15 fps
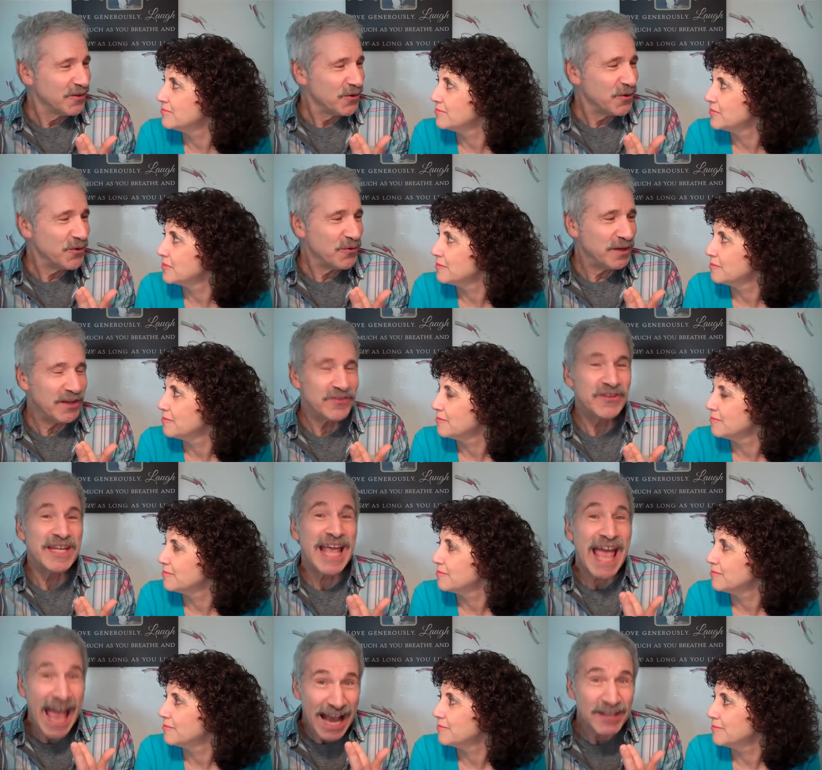Speaker 1: who is an
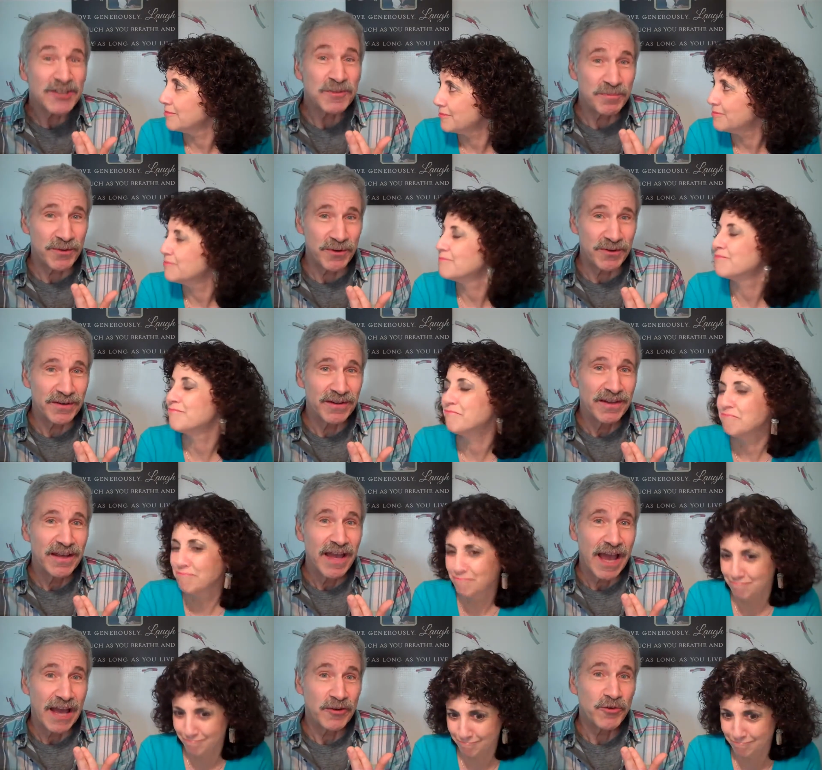expert
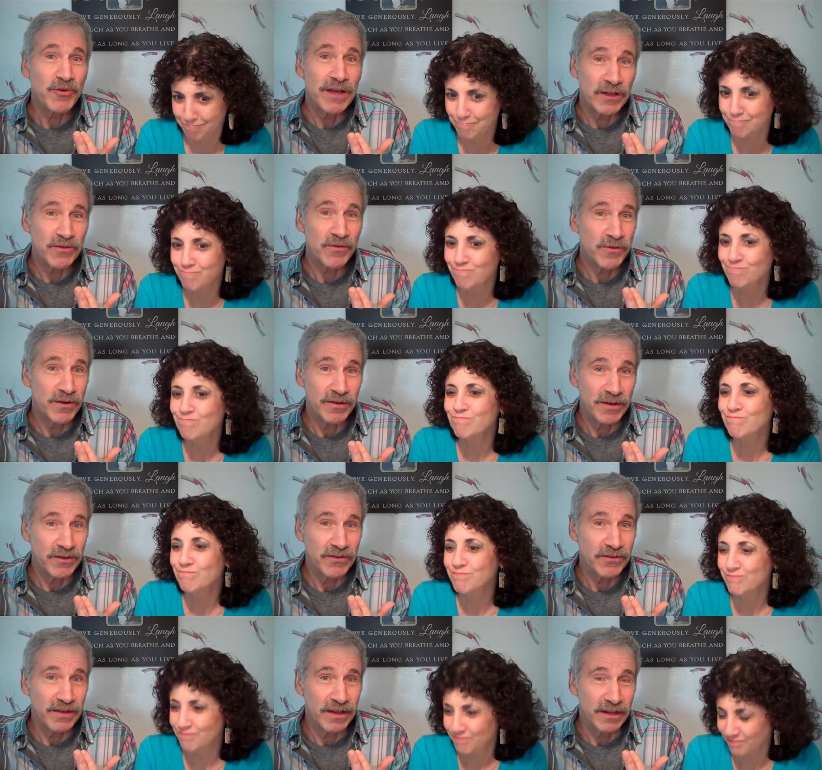at transferring these
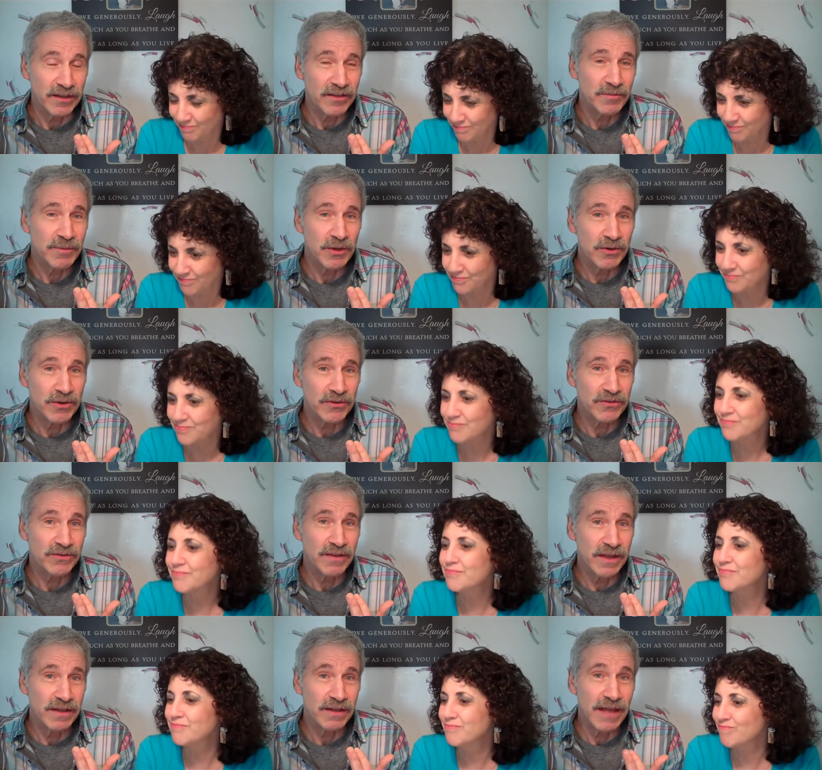things because
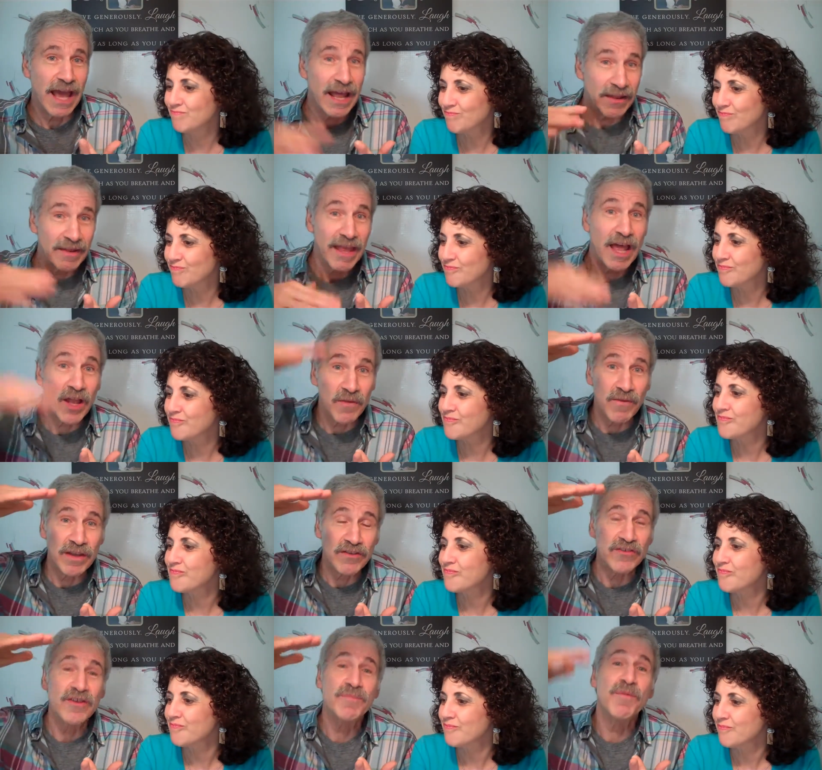then
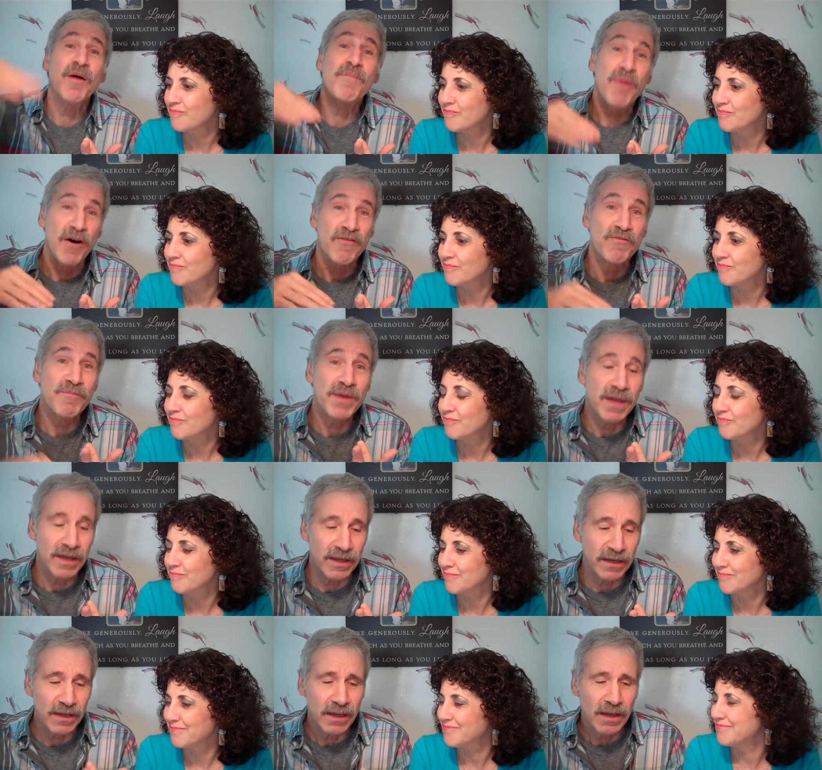elevates him above
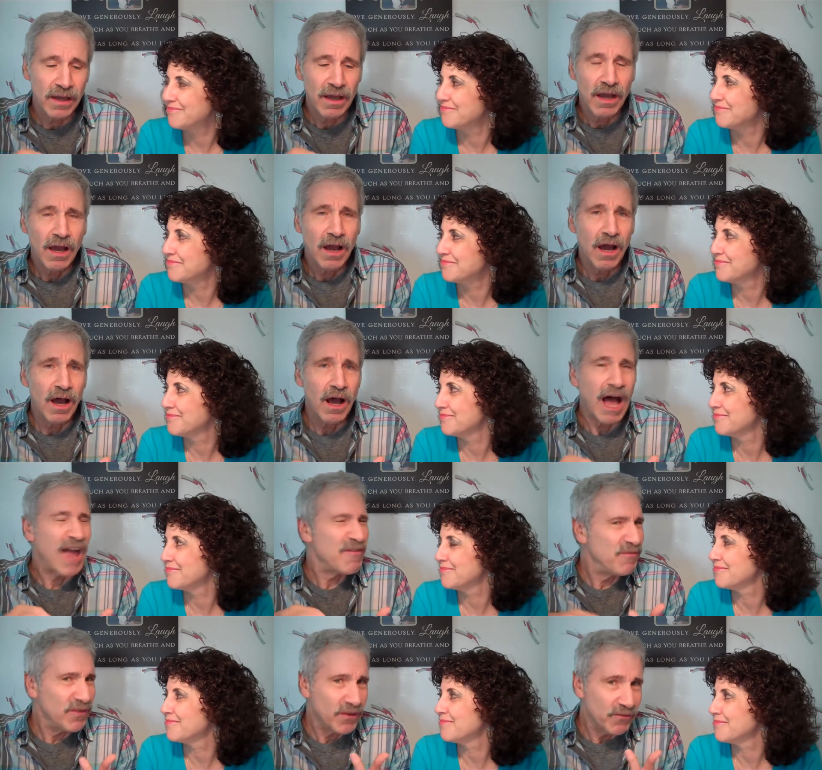me. Uh, I
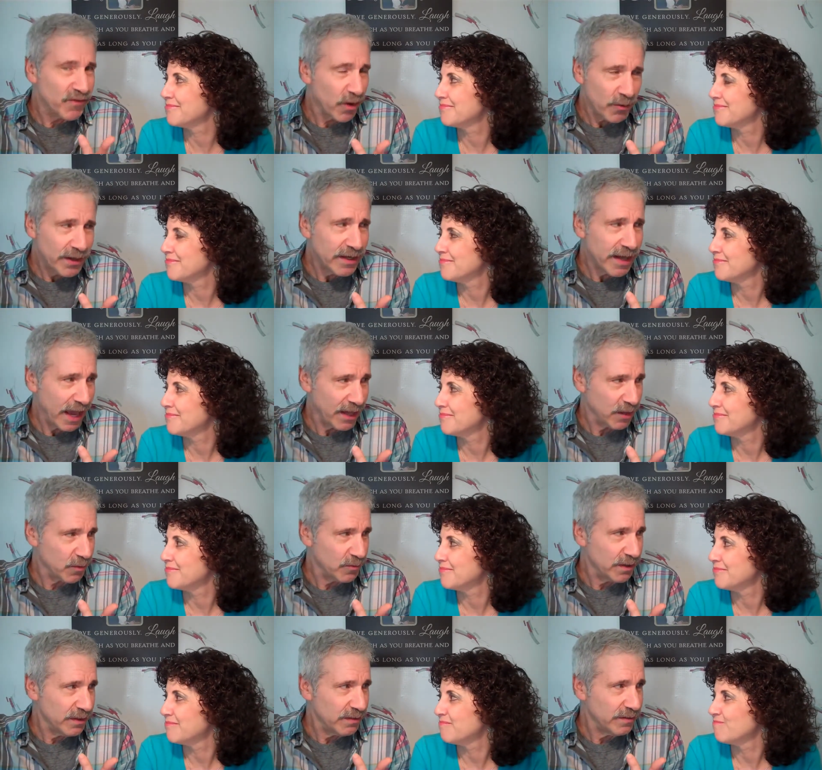feel very
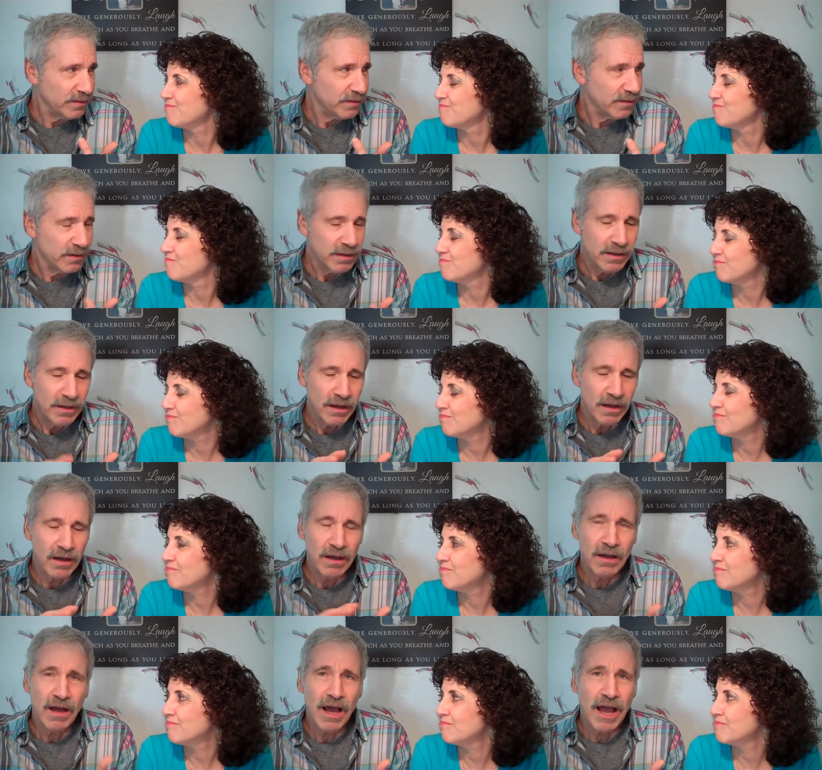inadequate.
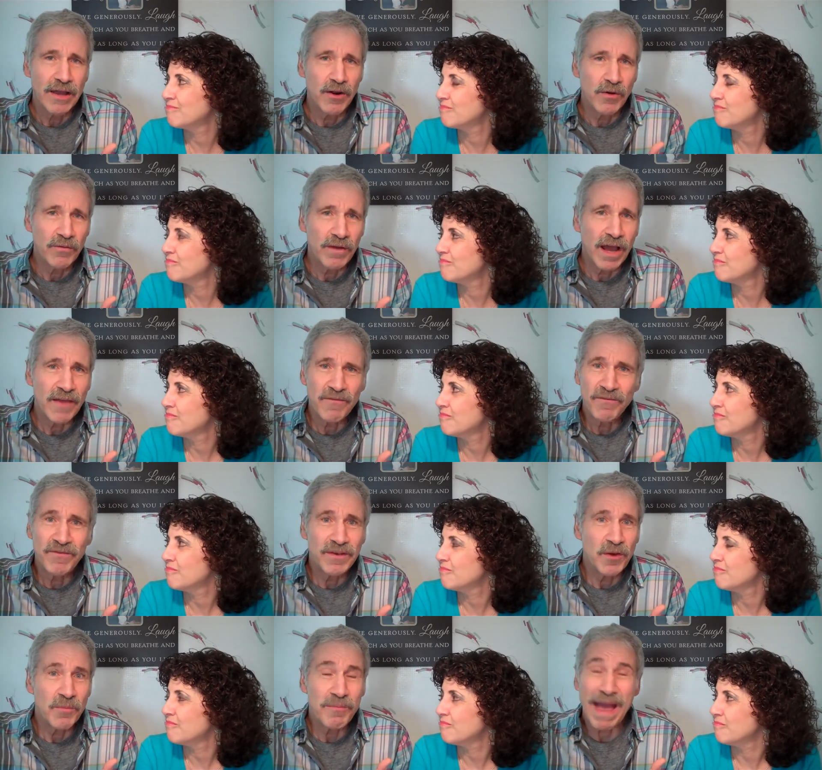Uh, I don't. I
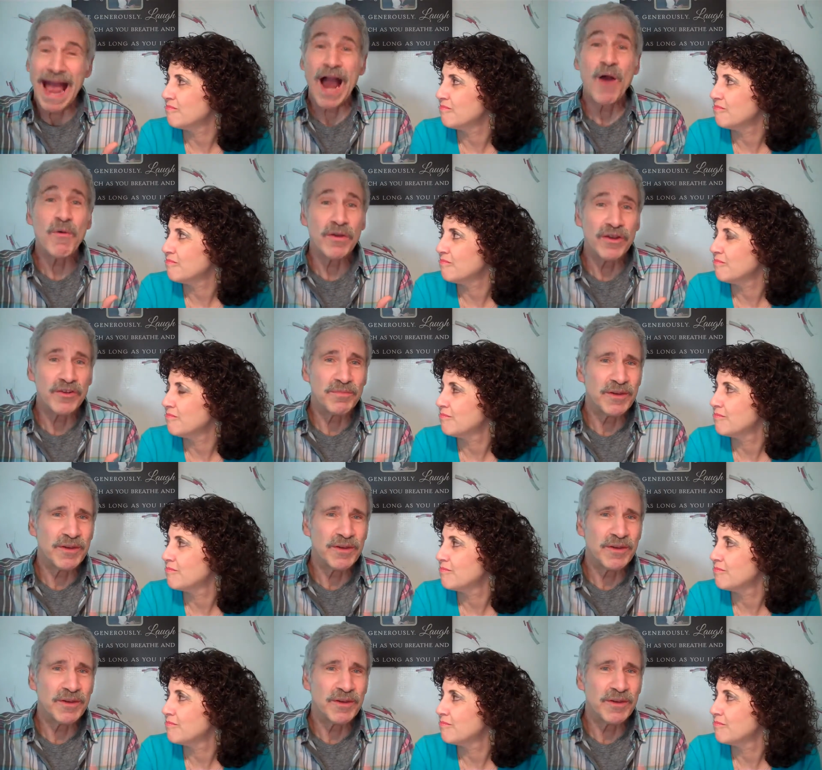feel powerless